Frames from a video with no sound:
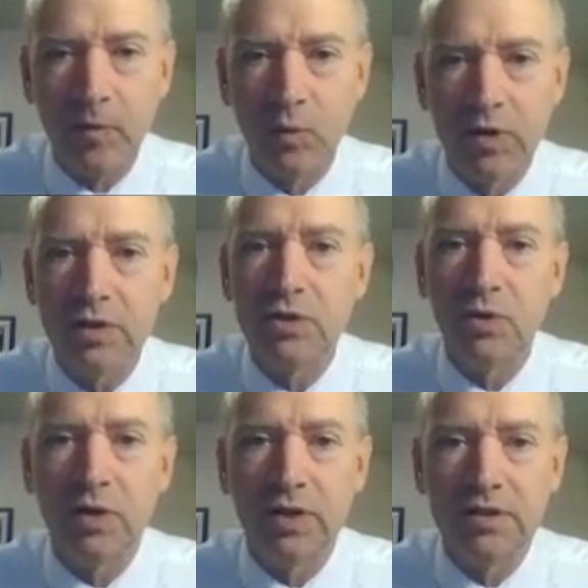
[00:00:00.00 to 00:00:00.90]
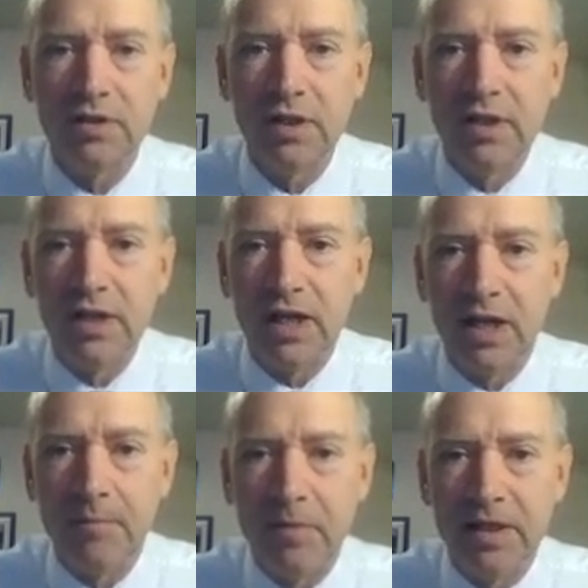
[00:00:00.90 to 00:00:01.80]
work towards,
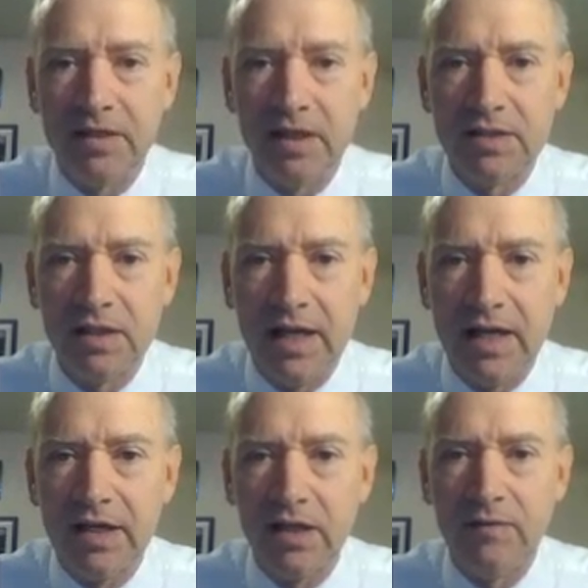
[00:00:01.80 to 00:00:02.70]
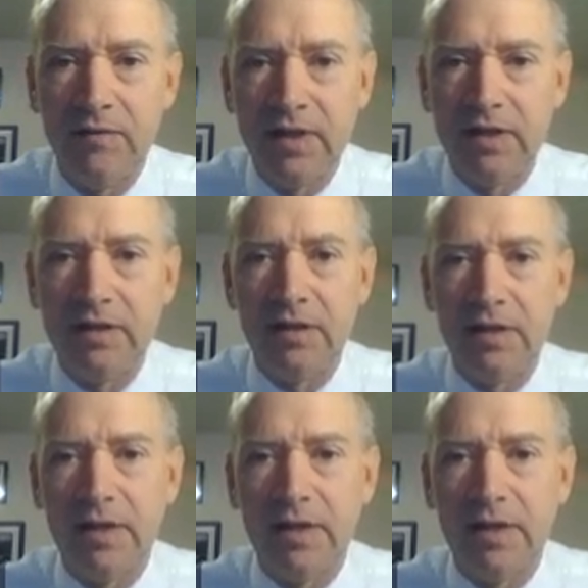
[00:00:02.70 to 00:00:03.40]
but it does a lot of the